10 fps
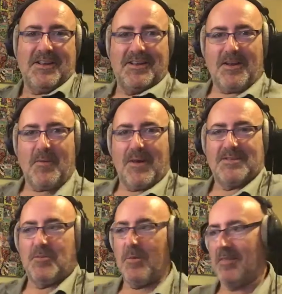can't wait
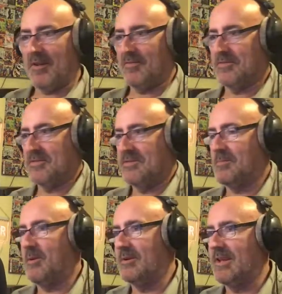to whip that off as soon as the
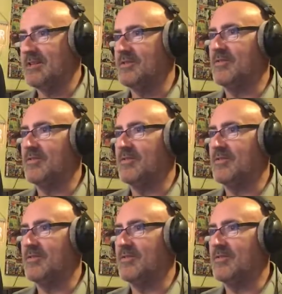podcast is